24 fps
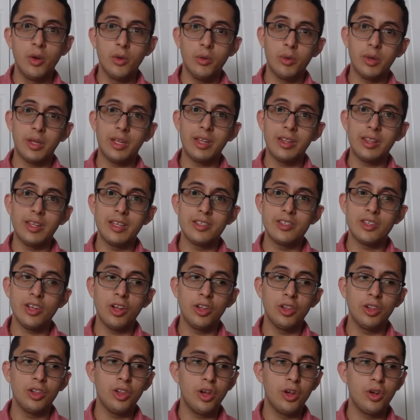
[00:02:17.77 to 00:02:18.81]
We get this
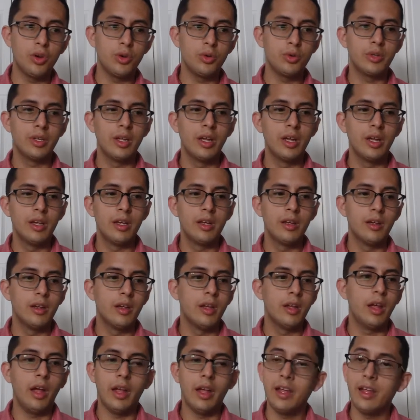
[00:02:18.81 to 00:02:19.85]
alone
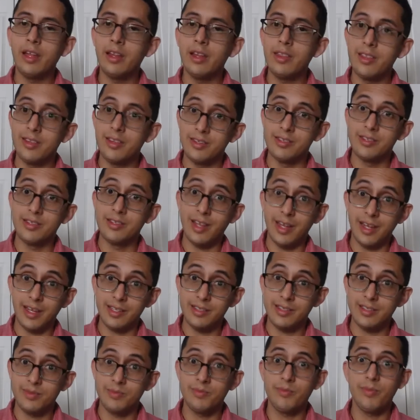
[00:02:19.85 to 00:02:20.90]
in the night.